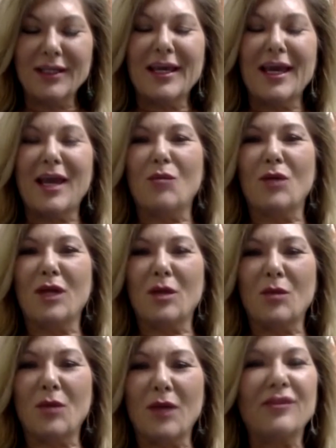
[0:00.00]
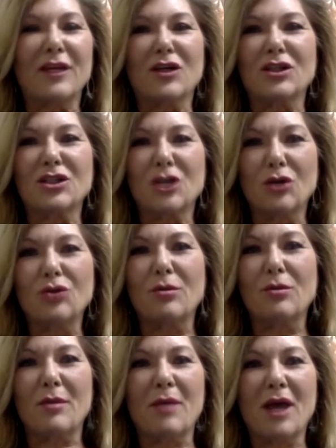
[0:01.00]
and when I went there and told them
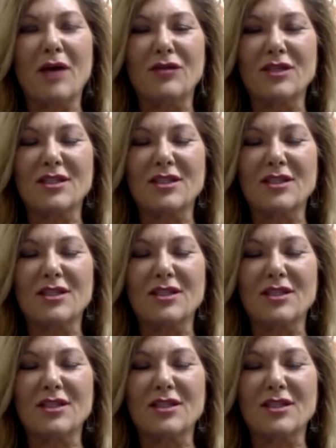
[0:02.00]
about the